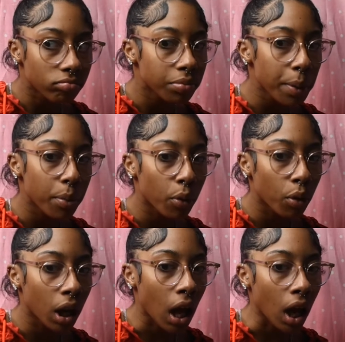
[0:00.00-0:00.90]
people
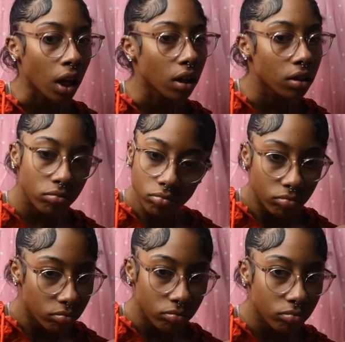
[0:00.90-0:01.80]
were like
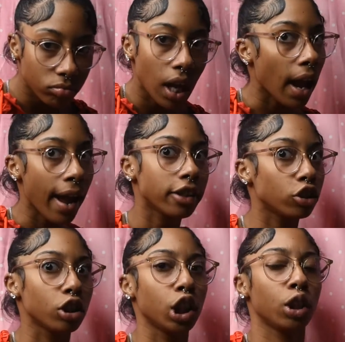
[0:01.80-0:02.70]

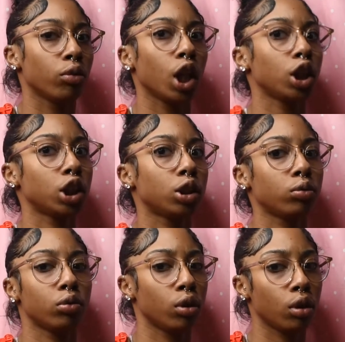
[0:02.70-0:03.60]
actually in relationships
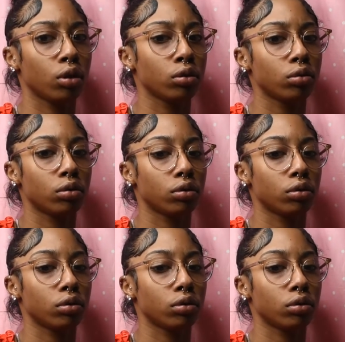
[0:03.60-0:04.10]
with girls.